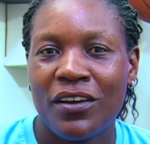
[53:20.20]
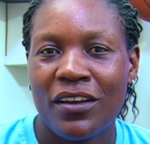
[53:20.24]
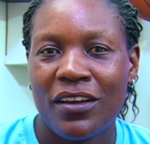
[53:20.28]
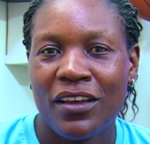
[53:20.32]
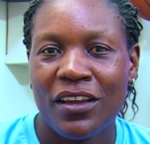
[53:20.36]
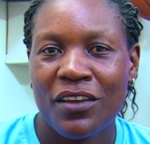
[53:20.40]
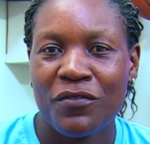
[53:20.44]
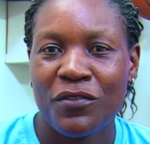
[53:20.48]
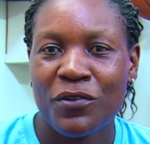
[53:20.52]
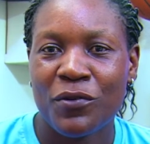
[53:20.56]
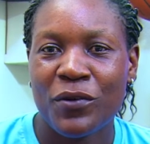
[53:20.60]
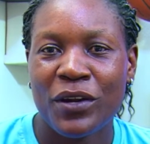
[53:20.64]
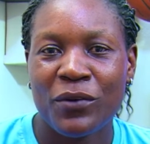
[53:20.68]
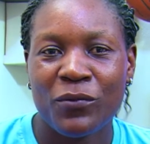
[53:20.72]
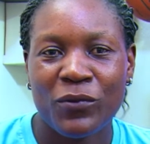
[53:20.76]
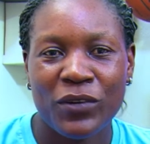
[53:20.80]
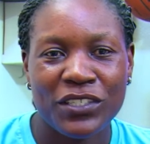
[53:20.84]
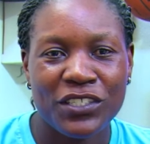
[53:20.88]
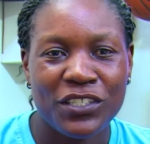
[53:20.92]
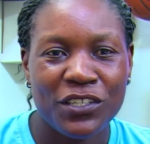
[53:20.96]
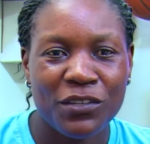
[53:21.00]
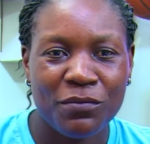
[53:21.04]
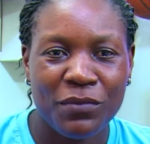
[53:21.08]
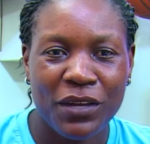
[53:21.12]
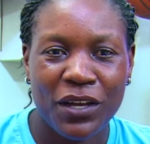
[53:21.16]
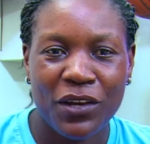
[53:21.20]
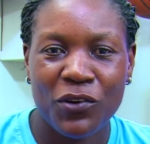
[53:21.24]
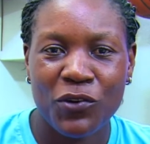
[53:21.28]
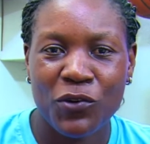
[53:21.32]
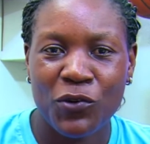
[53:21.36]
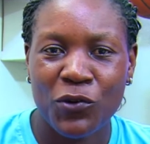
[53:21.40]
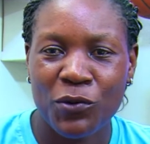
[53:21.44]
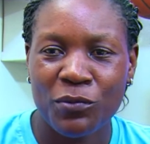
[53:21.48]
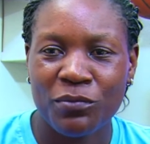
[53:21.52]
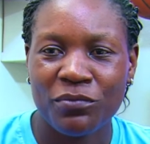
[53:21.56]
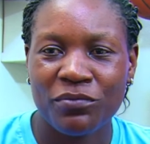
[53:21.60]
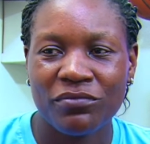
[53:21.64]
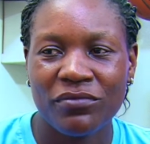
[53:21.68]
Everyone watching back
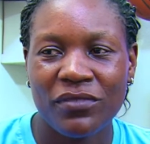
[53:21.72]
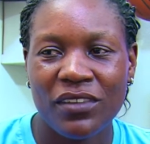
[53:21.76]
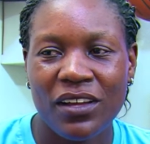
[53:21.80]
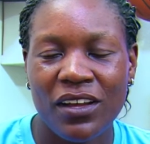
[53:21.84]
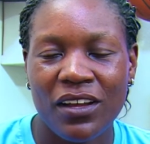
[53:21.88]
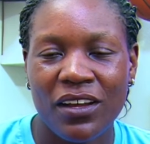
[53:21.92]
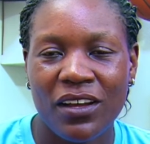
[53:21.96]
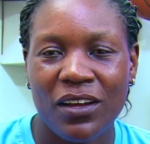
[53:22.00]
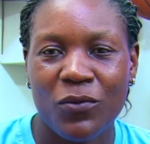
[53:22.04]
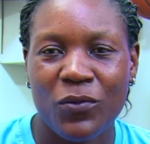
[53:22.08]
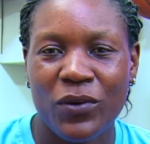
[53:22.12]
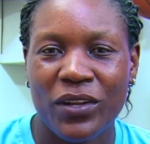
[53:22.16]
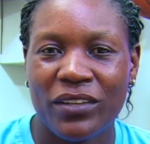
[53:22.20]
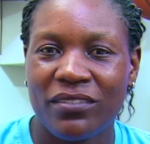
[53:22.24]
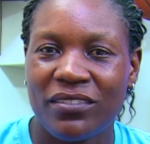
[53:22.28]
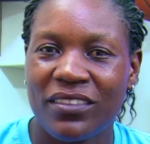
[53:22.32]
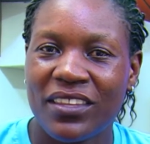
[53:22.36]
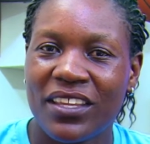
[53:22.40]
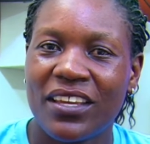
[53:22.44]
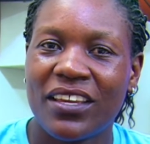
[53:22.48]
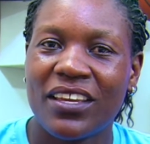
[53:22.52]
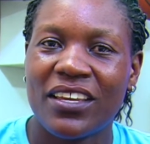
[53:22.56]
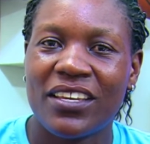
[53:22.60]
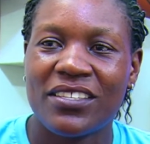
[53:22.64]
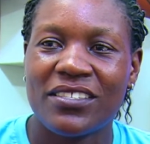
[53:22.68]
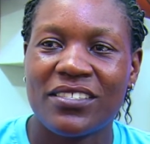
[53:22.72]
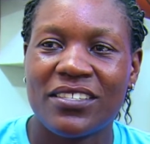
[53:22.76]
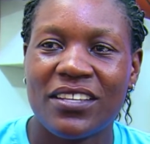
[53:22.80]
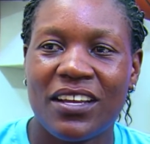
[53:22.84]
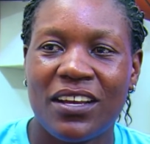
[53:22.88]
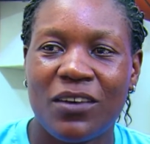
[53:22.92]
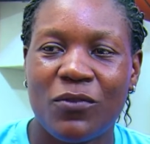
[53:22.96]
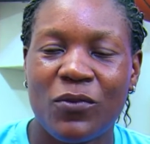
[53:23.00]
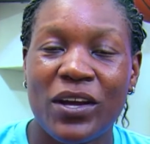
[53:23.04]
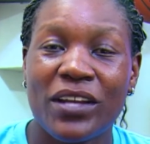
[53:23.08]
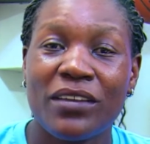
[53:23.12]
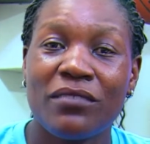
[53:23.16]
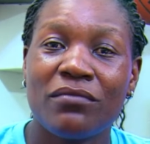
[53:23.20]
home, one thing is
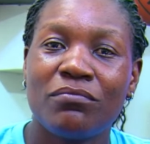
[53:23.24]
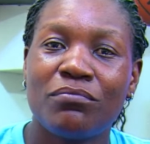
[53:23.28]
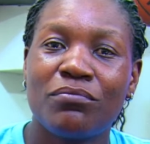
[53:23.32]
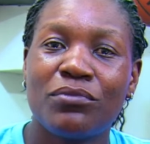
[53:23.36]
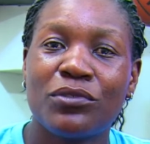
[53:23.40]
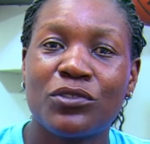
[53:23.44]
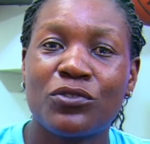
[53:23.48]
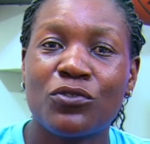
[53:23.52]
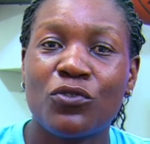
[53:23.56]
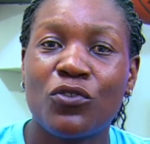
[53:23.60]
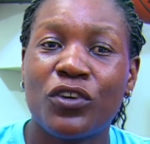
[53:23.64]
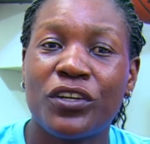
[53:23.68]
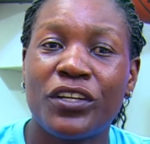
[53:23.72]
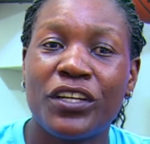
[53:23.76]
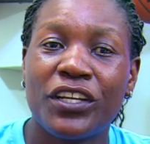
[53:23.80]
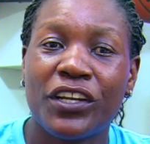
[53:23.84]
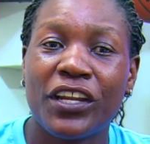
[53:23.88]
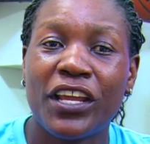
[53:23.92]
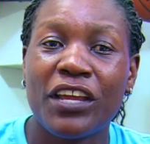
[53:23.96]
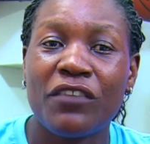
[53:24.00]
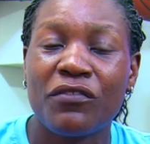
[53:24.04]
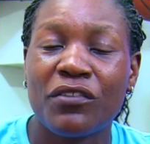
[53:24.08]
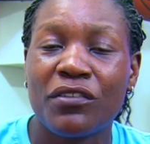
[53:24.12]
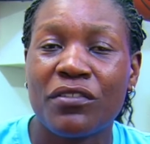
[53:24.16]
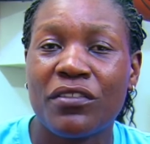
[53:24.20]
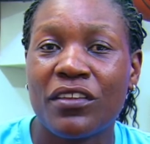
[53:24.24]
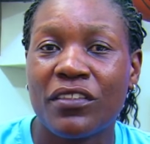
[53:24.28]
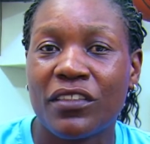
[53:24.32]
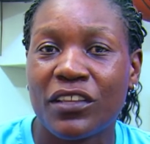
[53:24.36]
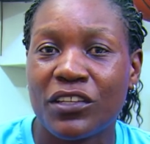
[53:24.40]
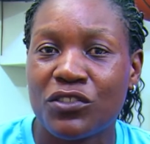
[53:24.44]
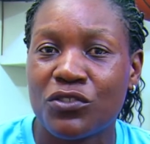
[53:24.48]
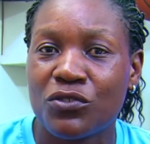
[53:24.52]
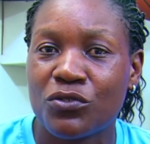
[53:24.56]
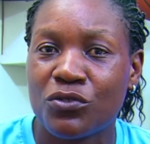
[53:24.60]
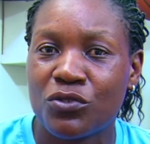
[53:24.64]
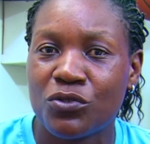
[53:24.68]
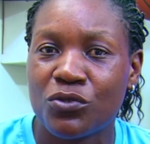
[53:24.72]
one, put God in everything
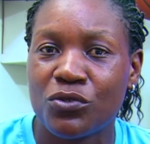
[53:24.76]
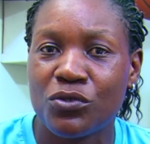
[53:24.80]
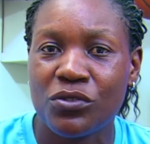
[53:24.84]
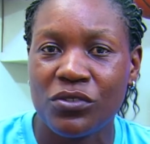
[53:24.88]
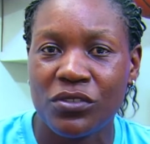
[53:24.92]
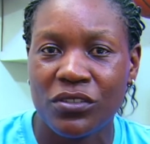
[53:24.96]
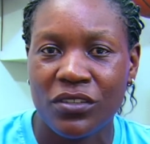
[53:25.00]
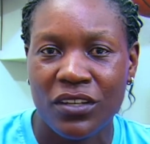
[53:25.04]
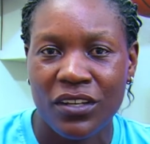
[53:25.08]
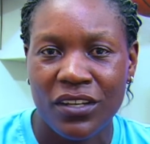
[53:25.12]
that you do.